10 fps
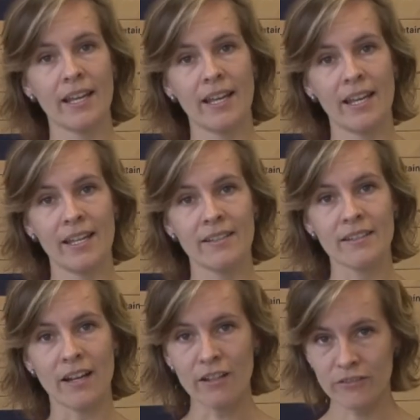And
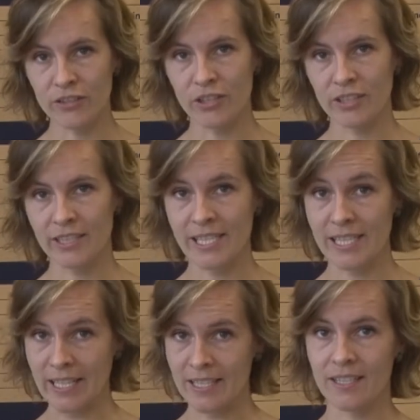after
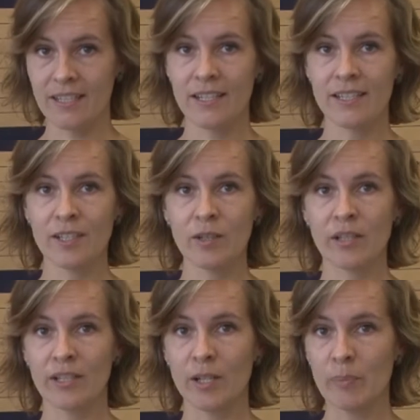this
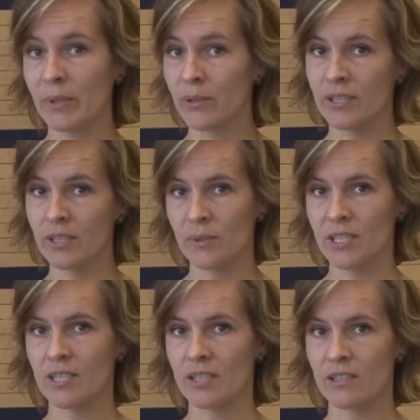sensitizing uh, period,
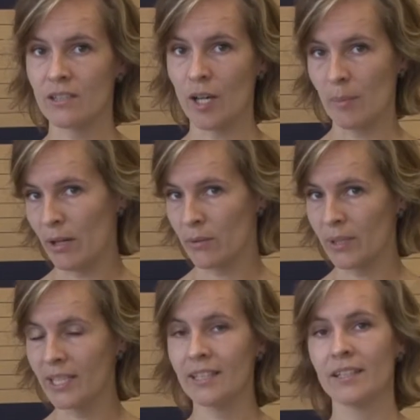which is about a
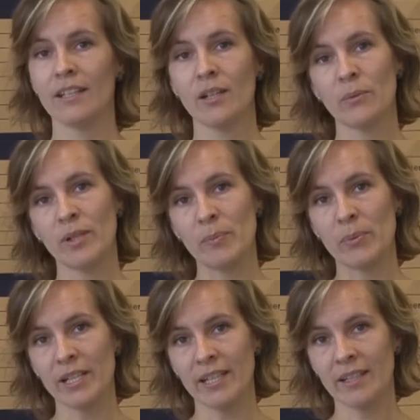week, we
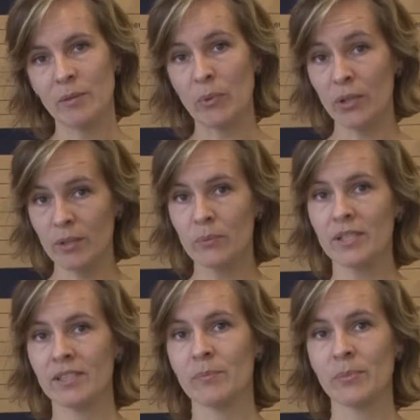bring more than
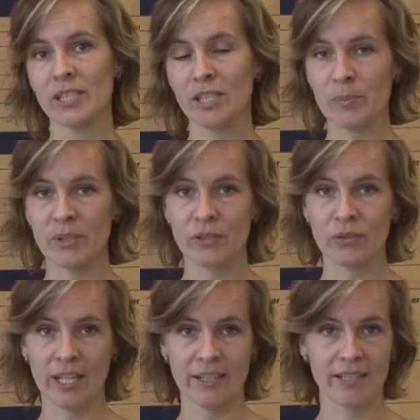one participant
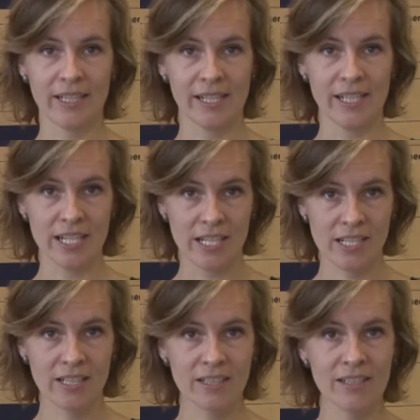together in a
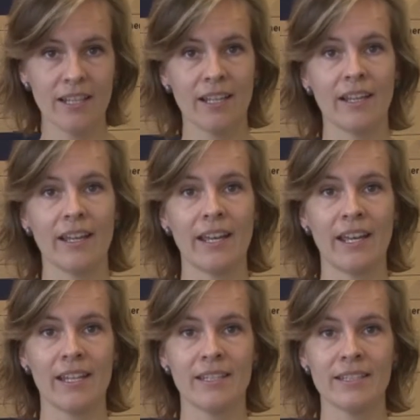session.
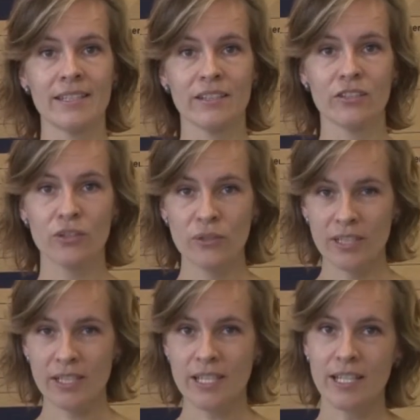And
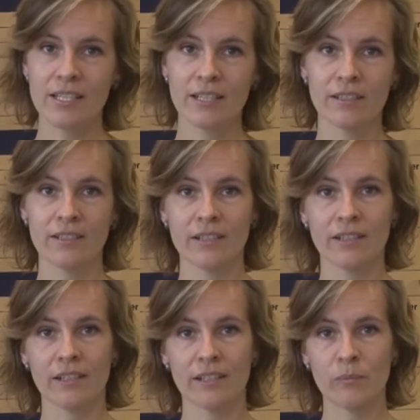during the session,
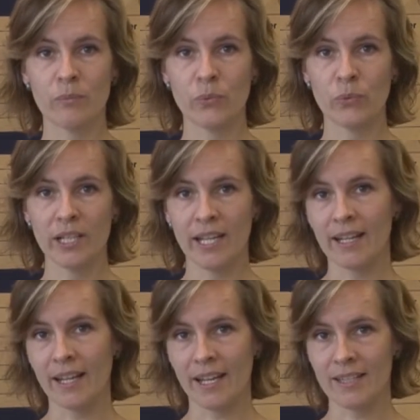um, we
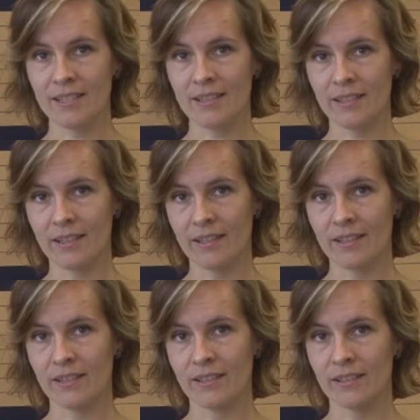can add
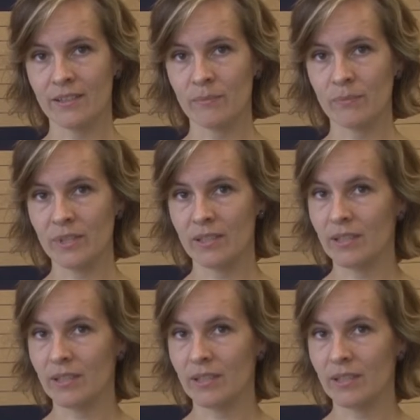um,